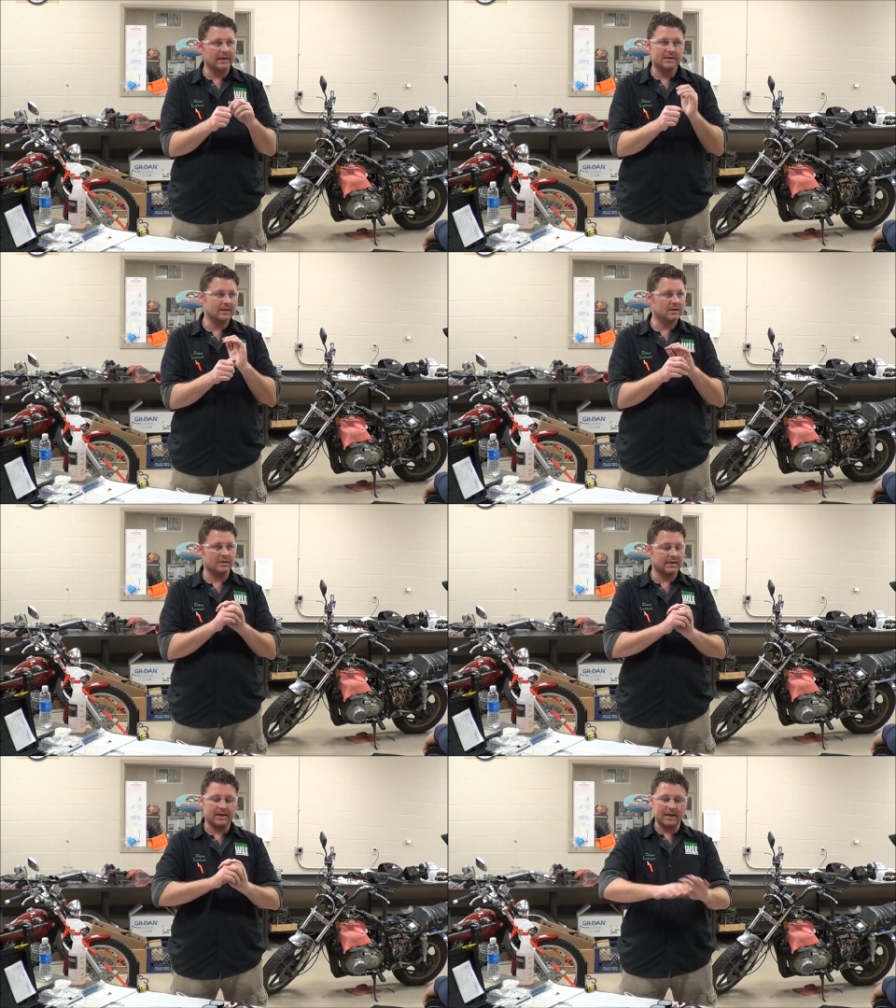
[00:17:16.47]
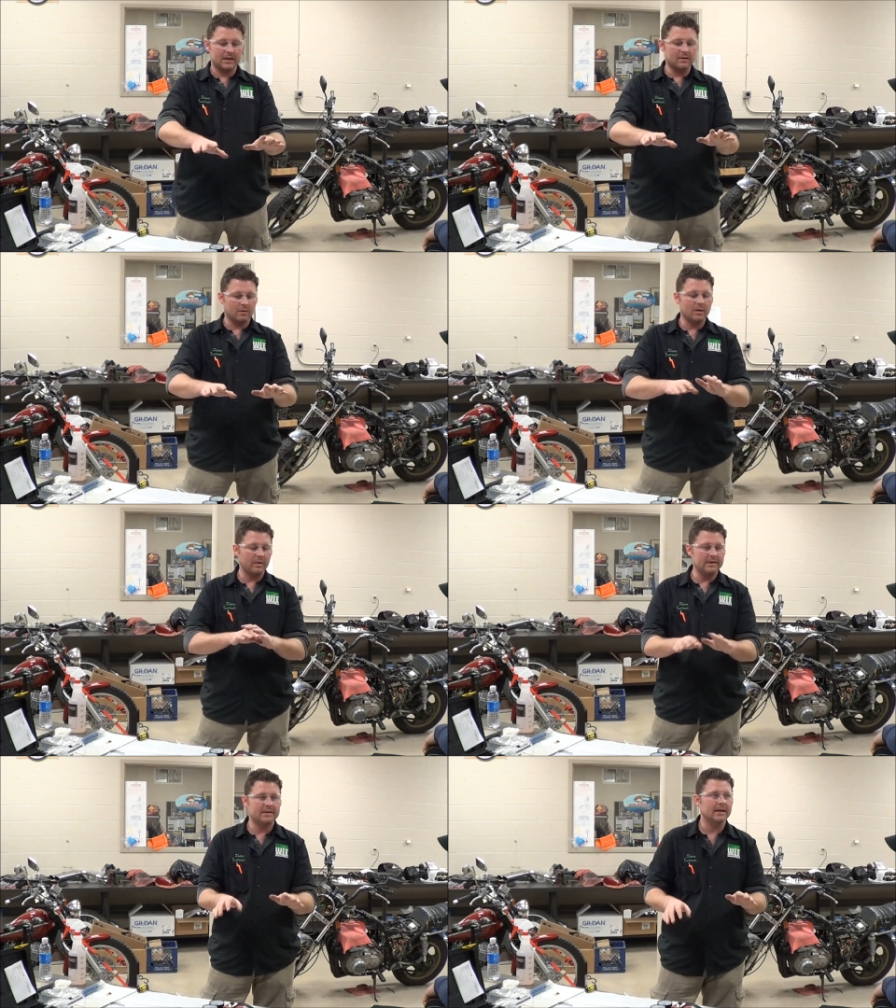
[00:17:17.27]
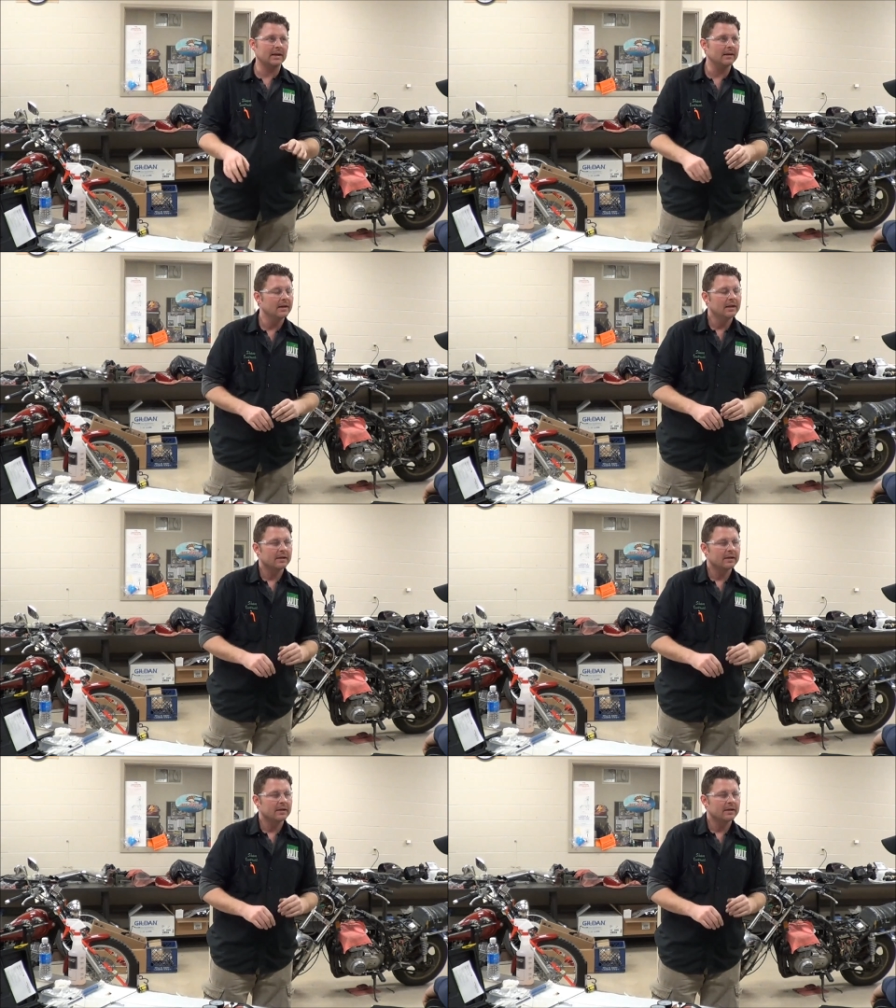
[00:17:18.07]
That's because they're saying, hey, you know what, we did it.